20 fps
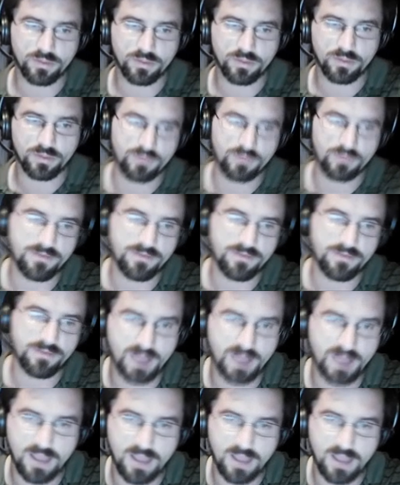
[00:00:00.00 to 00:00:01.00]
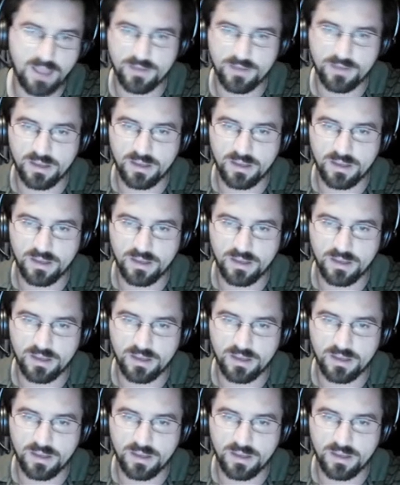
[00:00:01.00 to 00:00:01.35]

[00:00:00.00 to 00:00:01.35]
0.35